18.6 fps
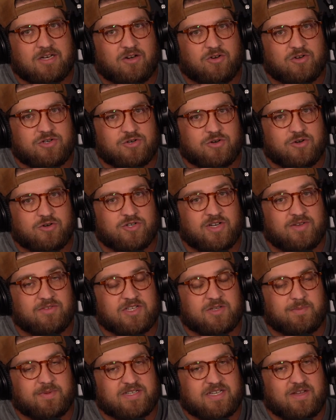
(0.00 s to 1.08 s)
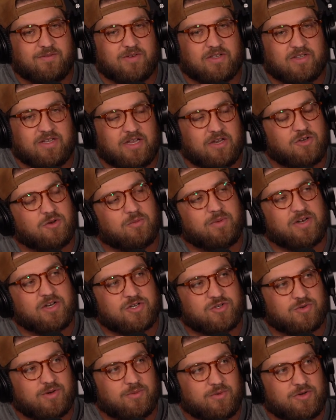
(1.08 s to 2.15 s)
at our church, and even specifically in your
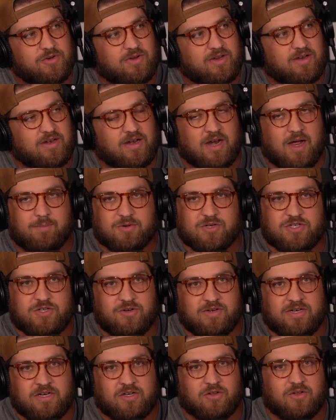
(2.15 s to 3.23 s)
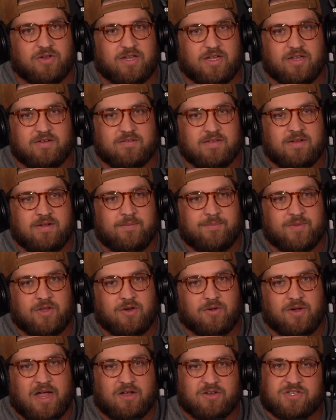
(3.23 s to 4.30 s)
ministry, when you get an opportunity to look at, you
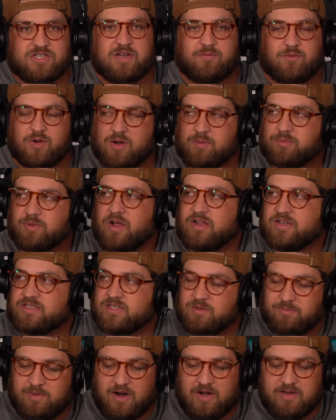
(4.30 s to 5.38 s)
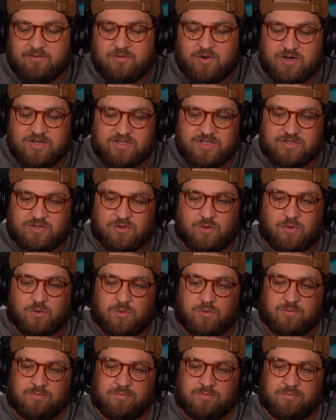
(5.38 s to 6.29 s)
know, how suffering applies to the body of Christ as a whole?